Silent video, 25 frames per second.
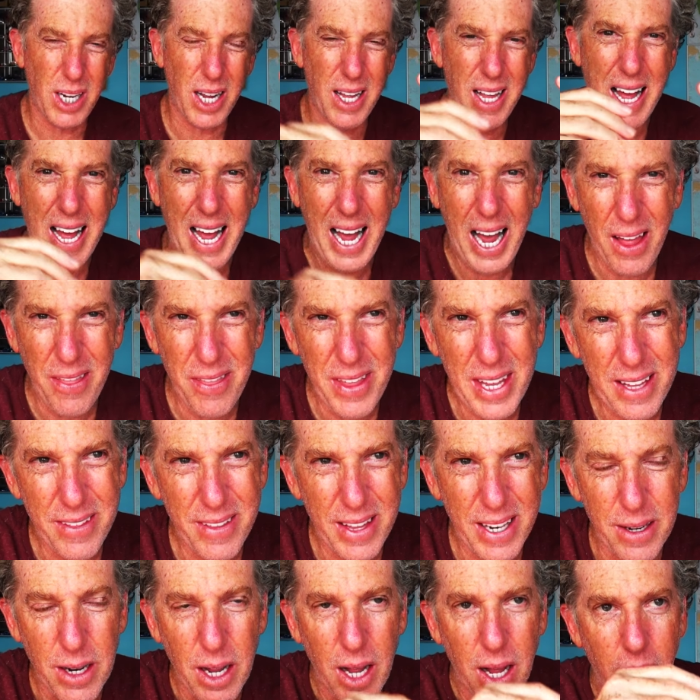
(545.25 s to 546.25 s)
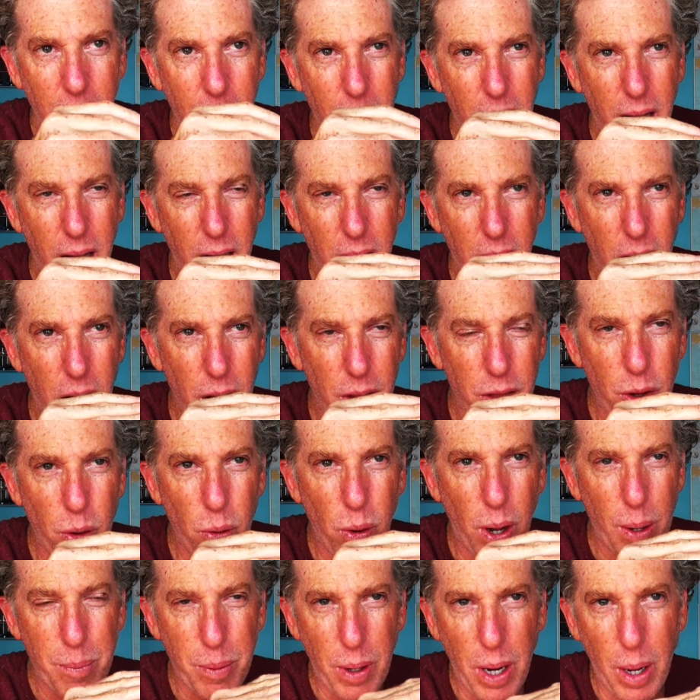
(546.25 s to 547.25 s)
I think that
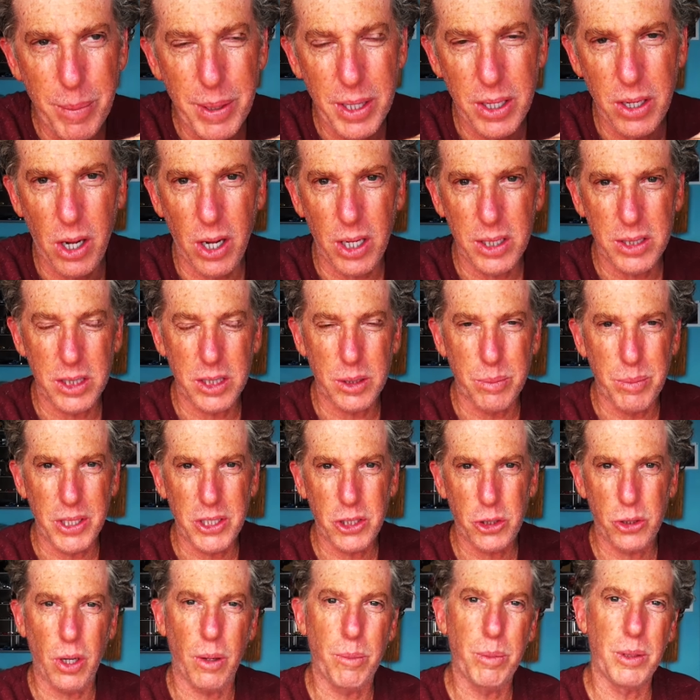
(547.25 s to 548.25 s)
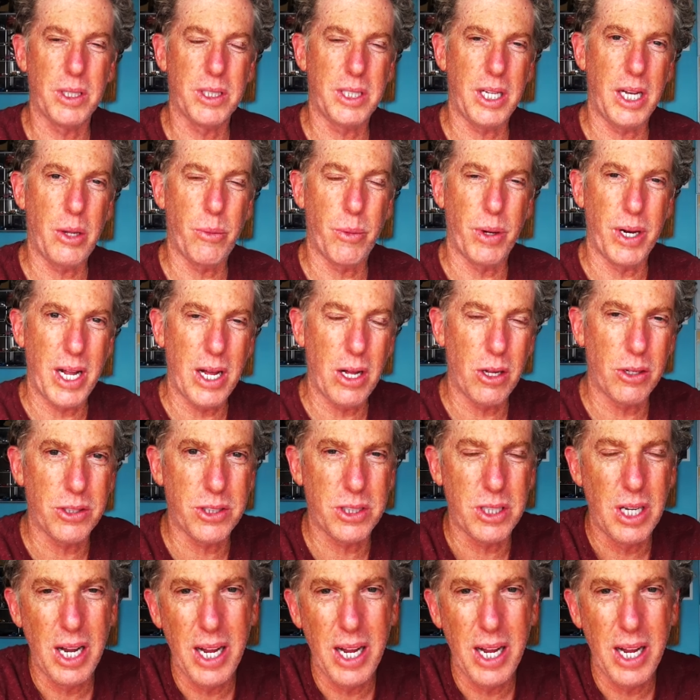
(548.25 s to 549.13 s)
although I probably caused as much trouble as anyone else,